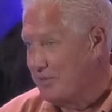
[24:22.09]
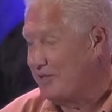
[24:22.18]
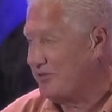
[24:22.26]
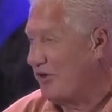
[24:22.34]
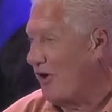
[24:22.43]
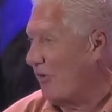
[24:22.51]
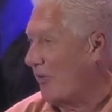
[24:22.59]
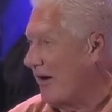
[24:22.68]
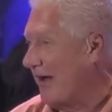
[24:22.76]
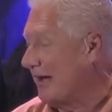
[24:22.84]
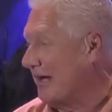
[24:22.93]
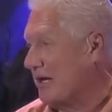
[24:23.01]
Please know we're
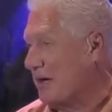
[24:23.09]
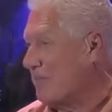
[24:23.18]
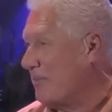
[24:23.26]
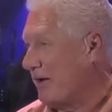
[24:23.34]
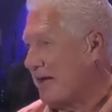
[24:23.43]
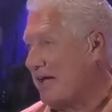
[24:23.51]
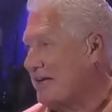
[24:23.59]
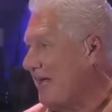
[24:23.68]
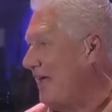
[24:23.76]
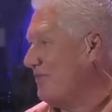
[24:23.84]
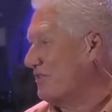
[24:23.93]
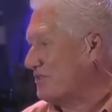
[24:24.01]
not going to pick on you,
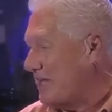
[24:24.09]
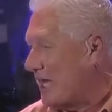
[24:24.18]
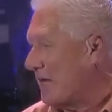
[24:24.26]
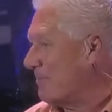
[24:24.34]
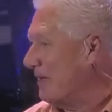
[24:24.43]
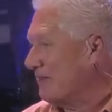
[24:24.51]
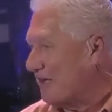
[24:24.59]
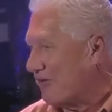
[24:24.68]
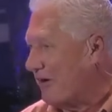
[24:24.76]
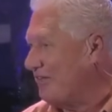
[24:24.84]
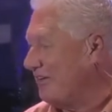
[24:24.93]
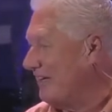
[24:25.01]
have you stand up, anything
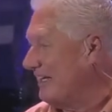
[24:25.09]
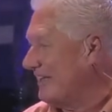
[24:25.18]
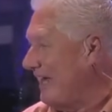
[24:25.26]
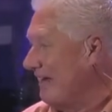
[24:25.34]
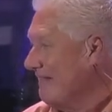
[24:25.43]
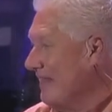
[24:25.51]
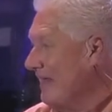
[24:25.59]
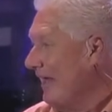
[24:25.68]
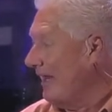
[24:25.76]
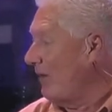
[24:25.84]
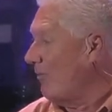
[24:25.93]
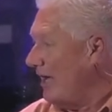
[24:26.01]
crazy like that.
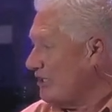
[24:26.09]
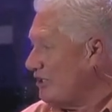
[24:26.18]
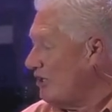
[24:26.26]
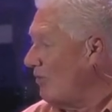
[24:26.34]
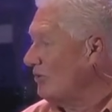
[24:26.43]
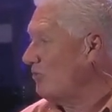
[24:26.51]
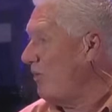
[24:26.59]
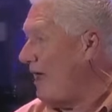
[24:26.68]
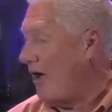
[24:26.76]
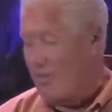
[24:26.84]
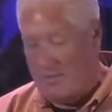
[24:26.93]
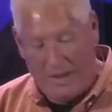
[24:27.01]
And I want you to know as
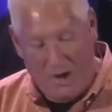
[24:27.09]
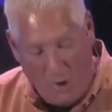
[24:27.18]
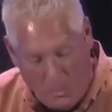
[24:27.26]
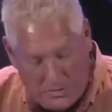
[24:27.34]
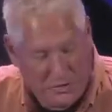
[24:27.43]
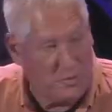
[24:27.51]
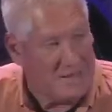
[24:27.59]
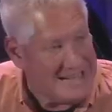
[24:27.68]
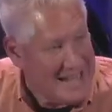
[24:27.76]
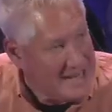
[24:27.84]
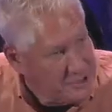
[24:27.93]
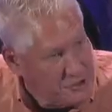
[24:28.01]
well that my hope is to
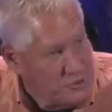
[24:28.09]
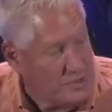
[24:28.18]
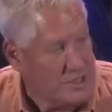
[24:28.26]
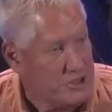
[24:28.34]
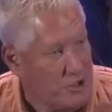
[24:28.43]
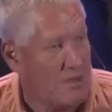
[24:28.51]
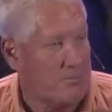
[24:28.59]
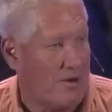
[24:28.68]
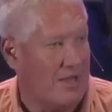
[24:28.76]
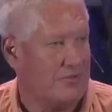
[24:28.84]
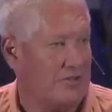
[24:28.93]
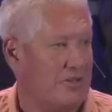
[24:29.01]
engage you in thought
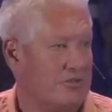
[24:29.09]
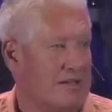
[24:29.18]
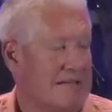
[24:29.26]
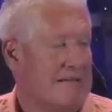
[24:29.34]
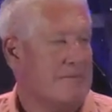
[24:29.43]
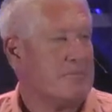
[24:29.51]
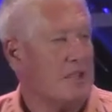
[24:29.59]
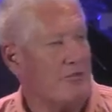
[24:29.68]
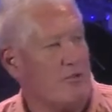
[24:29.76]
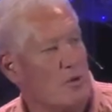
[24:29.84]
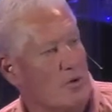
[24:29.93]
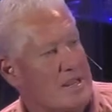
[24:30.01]
process.
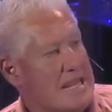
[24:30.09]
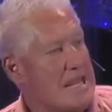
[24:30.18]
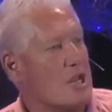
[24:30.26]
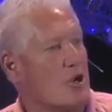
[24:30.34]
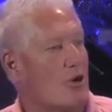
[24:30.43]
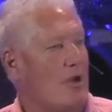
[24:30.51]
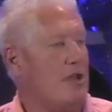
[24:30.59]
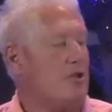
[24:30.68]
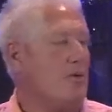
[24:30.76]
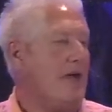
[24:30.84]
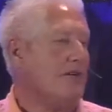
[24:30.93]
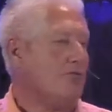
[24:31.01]
If you're here
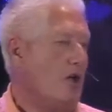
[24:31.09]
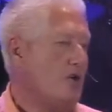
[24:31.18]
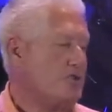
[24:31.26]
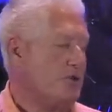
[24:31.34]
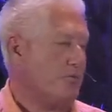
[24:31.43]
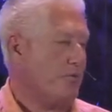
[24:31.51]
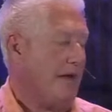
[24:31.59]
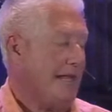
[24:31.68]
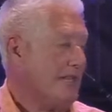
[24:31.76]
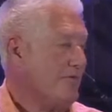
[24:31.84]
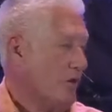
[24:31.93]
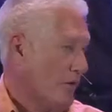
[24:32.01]
and you have lost your
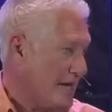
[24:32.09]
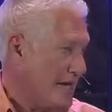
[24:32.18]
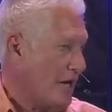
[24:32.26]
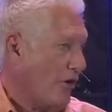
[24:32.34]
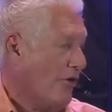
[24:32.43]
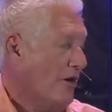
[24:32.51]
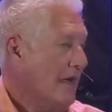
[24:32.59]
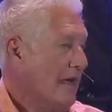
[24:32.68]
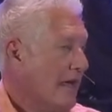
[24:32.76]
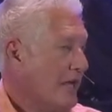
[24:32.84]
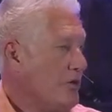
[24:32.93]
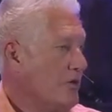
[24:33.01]
faith, if you're here
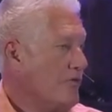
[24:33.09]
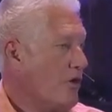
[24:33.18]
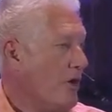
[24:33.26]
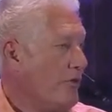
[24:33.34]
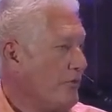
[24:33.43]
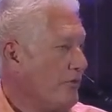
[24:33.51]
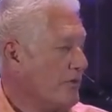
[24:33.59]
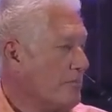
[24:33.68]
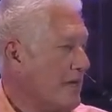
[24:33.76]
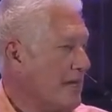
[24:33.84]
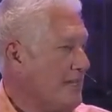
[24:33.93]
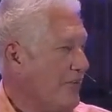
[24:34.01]
and you have gone through
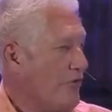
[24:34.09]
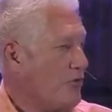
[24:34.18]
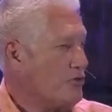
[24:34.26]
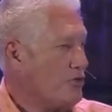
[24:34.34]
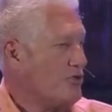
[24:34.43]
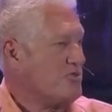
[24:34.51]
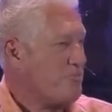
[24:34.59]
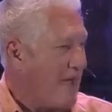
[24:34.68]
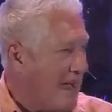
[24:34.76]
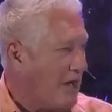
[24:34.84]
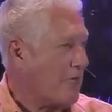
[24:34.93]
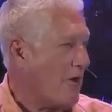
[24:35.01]
some kind of difficult church
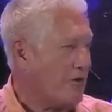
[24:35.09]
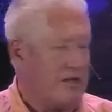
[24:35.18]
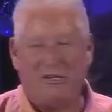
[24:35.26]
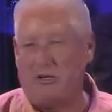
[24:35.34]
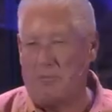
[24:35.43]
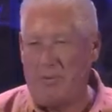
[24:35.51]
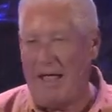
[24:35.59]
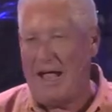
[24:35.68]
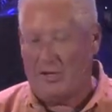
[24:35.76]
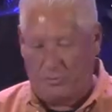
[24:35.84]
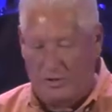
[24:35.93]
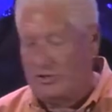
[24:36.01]
background in your
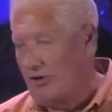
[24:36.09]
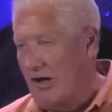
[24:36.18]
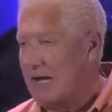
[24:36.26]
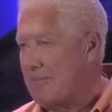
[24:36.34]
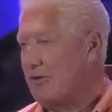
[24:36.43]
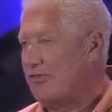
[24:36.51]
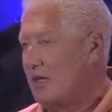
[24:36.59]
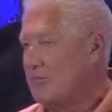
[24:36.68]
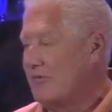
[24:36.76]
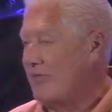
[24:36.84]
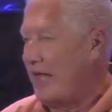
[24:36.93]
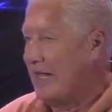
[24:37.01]
past, we're going to talk about
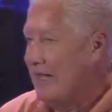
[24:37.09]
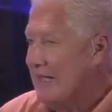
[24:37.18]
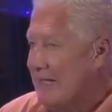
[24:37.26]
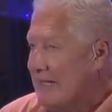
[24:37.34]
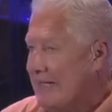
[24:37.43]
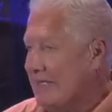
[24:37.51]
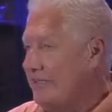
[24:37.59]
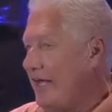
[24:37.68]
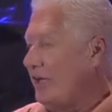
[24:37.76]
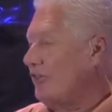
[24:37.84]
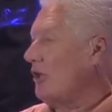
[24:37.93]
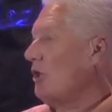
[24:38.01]
some of that. It
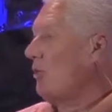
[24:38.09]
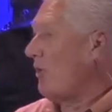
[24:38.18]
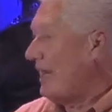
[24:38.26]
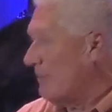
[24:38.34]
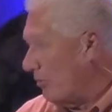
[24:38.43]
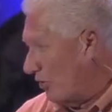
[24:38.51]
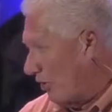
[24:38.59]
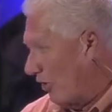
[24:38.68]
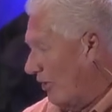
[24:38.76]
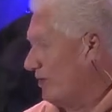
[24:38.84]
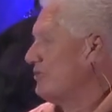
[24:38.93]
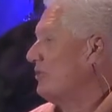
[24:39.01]
takes incredible
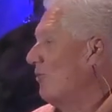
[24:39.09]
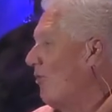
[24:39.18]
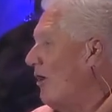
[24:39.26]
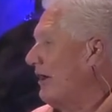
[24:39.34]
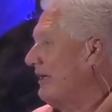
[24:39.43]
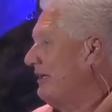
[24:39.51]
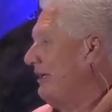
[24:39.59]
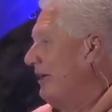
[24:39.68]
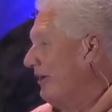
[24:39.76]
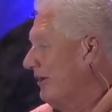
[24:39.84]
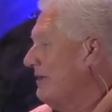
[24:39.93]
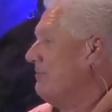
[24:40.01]
courage to walk in
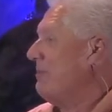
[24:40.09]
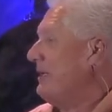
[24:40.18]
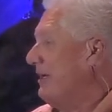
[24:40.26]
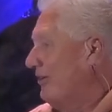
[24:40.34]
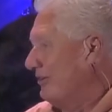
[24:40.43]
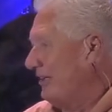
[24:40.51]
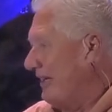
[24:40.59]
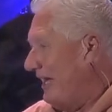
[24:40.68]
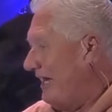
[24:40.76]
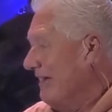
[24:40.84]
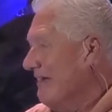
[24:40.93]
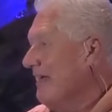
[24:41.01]
here and be here
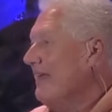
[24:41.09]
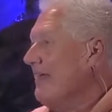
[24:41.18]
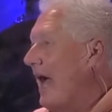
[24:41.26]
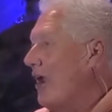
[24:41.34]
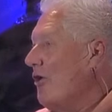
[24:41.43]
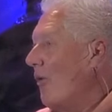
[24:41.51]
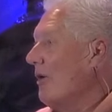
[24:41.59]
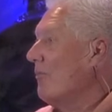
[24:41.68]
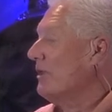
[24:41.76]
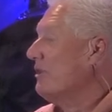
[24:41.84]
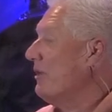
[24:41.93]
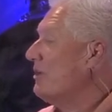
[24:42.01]
today, not knowing
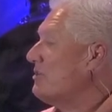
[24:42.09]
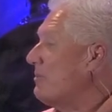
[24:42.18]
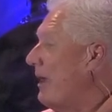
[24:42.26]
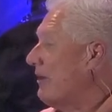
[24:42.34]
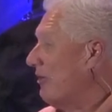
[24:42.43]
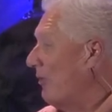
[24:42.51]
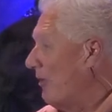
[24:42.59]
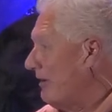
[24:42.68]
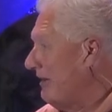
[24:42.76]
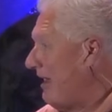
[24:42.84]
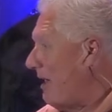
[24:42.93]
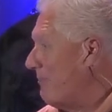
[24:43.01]
what to expect or
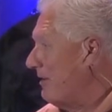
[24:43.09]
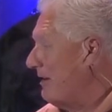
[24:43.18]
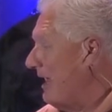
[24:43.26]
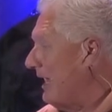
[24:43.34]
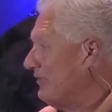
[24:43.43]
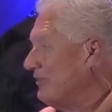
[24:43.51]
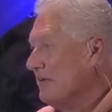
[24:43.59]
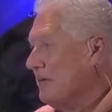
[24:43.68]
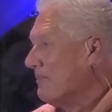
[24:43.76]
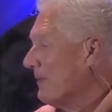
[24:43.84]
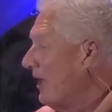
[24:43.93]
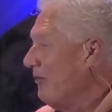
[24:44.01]
what could happen next.
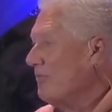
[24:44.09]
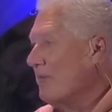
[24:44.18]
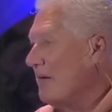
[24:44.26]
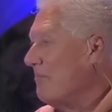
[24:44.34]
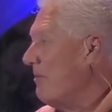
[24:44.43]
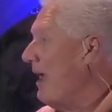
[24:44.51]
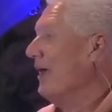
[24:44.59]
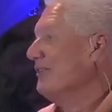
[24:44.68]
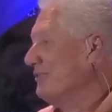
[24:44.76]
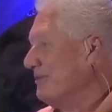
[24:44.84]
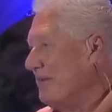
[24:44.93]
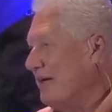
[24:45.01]
I do my
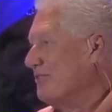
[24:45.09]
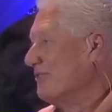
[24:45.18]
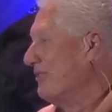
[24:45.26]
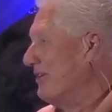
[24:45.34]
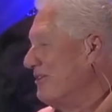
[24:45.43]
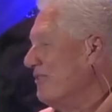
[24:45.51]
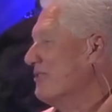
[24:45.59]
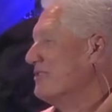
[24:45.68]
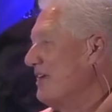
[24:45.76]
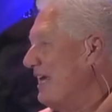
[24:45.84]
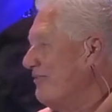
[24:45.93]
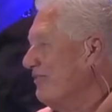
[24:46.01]
best to make sure that you're
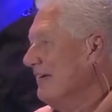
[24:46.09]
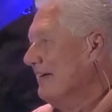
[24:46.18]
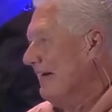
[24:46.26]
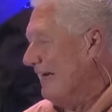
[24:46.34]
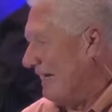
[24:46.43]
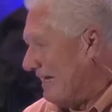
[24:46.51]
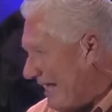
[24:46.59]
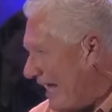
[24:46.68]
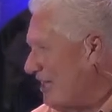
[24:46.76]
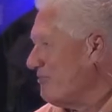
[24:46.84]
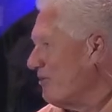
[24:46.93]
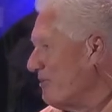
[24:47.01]
safe and
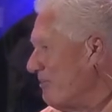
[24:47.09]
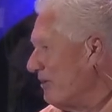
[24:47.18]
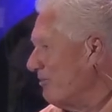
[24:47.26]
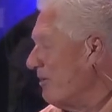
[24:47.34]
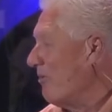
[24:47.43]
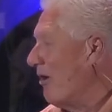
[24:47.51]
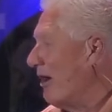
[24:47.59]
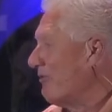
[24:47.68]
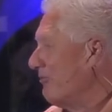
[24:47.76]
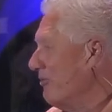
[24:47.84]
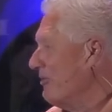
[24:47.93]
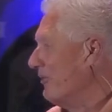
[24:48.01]
engage with me as we
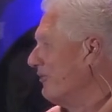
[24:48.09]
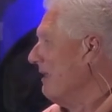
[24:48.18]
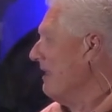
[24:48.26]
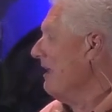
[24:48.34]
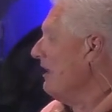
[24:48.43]
walk through this.